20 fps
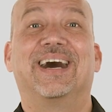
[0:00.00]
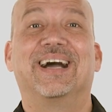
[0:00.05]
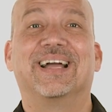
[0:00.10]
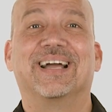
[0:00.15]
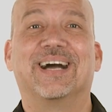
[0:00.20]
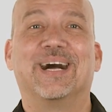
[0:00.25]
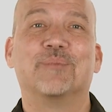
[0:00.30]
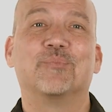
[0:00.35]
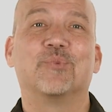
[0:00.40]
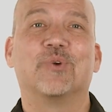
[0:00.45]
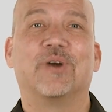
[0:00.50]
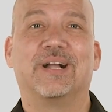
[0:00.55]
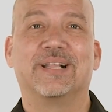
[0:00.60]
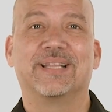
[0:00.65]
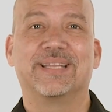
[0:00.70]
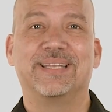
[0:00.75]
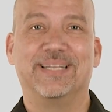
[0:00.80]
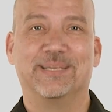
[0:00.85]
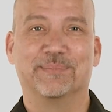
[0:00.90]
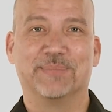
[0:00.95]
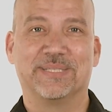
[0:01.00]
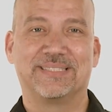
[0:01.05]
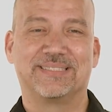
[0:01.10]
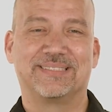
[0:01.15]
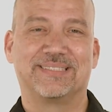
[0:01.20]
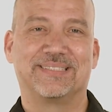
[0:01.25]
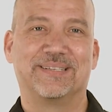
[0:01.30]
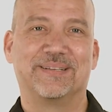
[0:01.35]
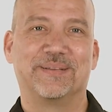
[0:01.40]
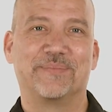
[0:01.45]
Hi, I'm Rollie
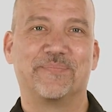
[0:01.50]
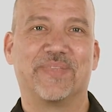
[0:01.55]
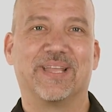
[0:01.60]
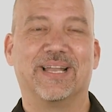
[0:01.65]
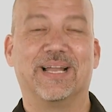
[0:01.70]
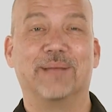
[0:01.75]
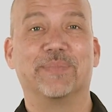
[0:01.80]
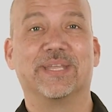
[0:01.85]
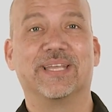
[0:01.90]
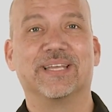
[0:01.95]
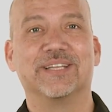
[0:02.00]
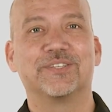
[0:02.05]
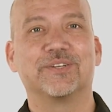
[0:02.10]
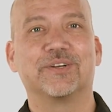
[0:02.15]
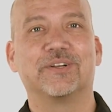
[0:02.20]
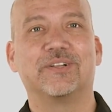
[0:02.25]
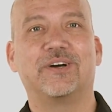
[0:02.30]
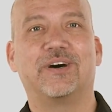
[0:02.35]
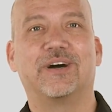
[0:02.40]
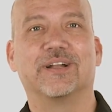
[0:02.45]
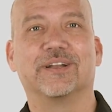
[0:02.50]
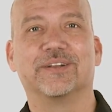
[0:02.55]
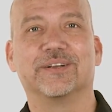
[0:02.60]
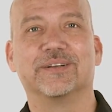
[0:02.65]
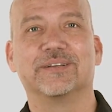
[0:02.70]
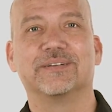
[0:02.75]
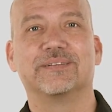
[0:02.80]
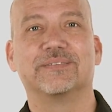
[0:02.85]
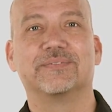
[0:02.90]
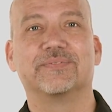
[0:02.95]
Dimos, and I'm the Internal
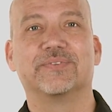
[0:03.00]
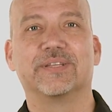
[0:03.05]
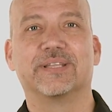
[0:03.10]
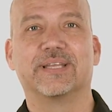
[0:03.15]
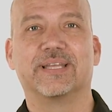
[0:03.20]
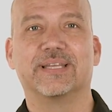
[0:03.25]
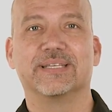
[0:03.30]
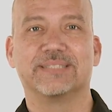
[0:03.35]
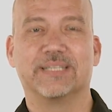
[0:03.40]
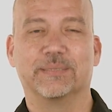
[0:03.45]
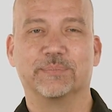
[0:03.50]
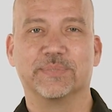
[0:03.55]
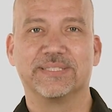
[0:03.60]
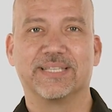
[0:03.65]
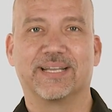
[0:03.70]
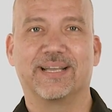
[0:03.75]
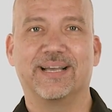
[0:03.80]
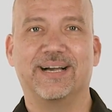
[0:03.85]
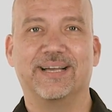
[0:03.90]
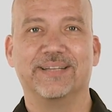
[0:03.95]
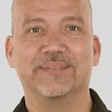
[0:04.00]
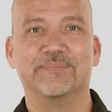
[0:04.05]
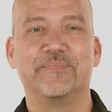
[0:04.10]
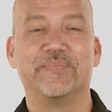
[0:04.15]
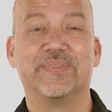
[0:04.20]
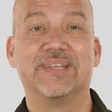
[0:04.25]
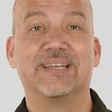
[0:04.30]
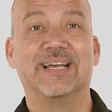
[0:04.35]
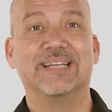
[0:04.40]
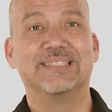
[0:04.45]
Auditor for the Assemblies of God.